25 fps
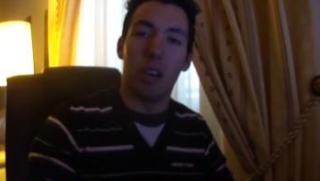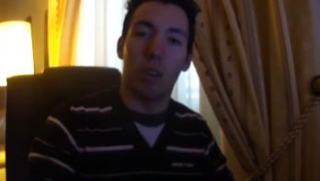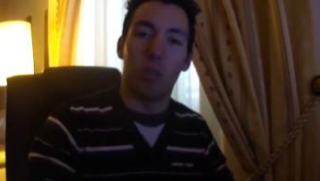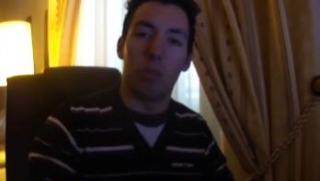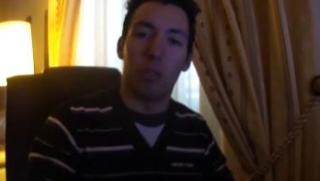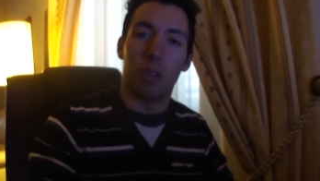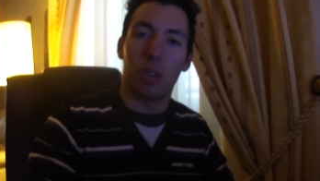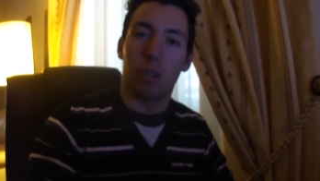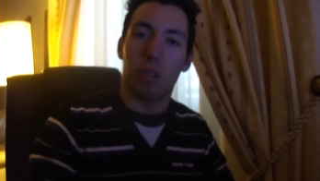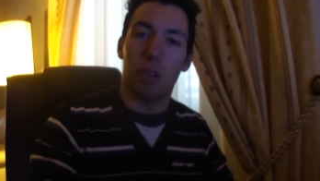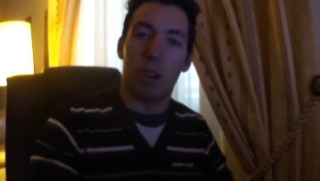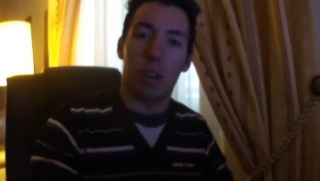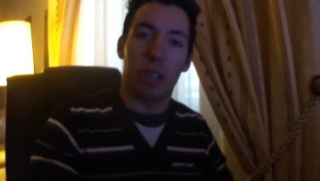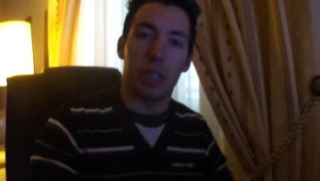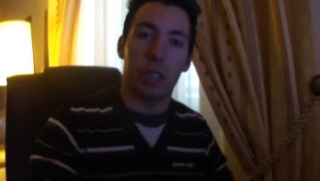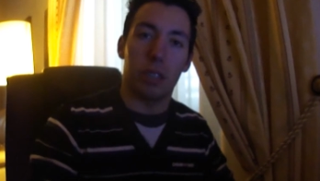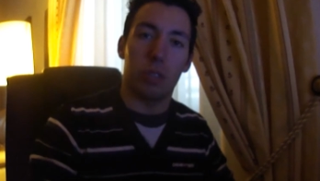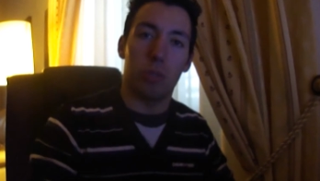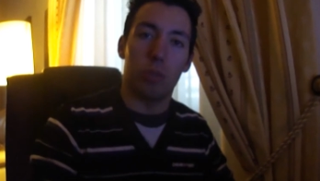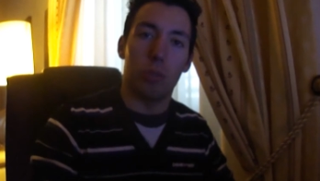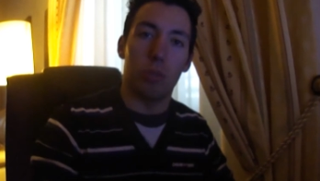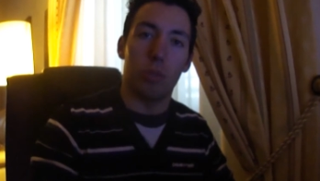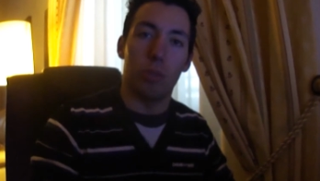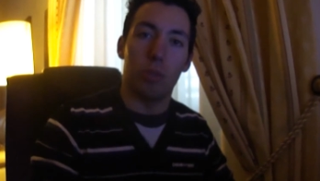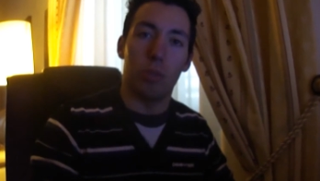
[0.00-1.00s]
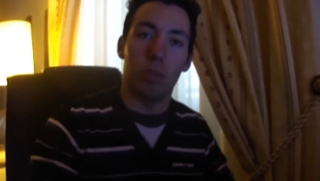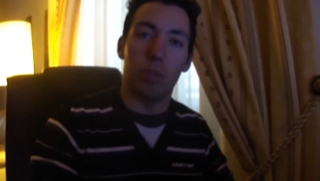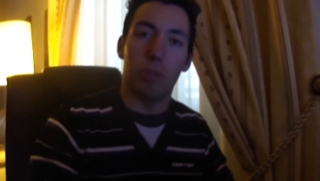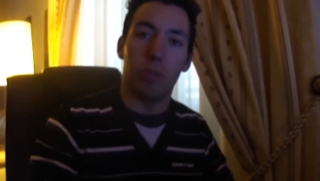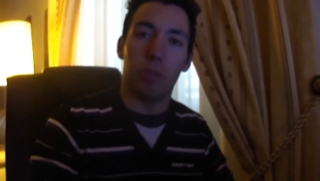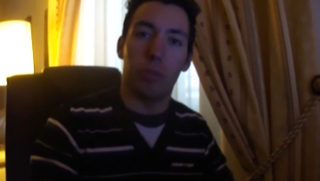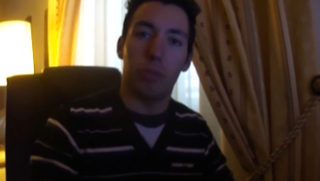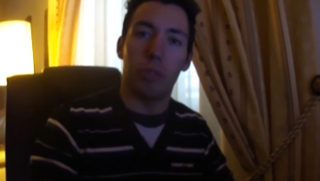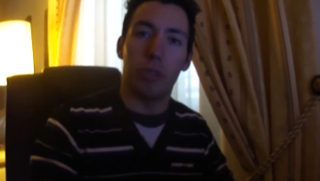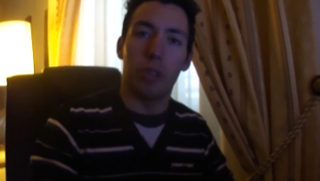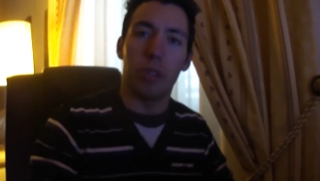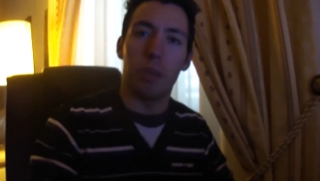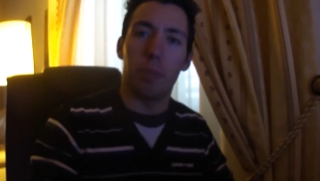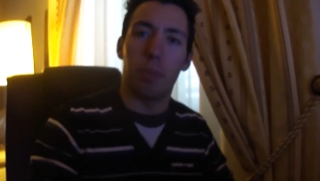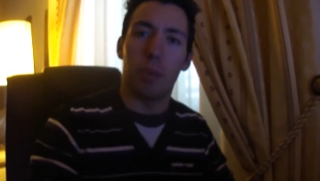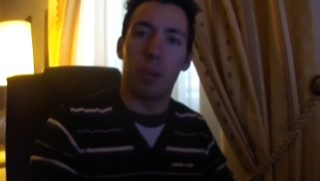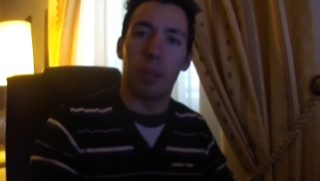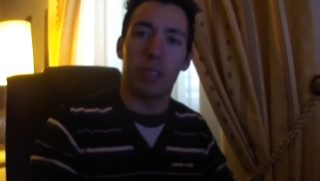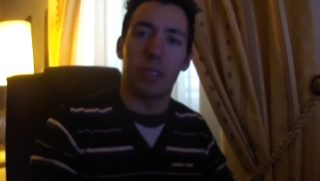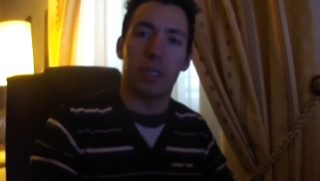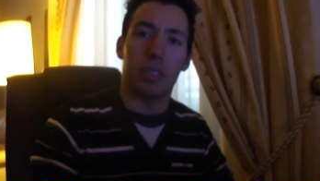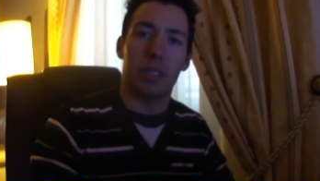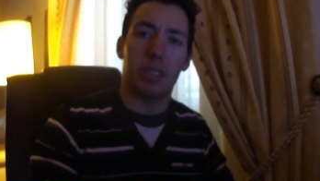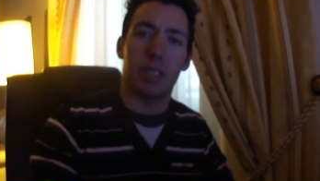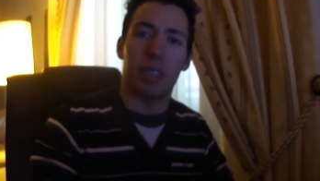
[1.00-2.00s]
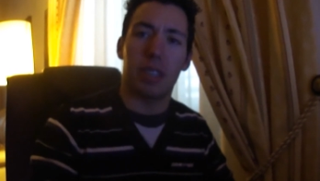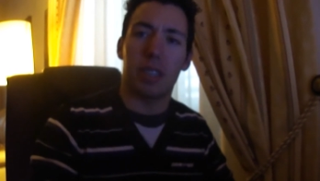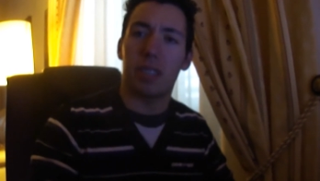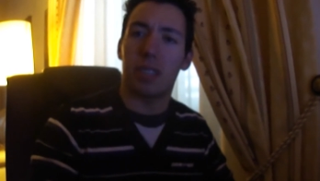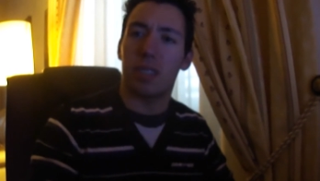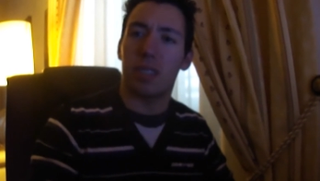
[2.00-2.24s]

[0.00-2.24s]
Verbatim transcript: overclocked to 3.6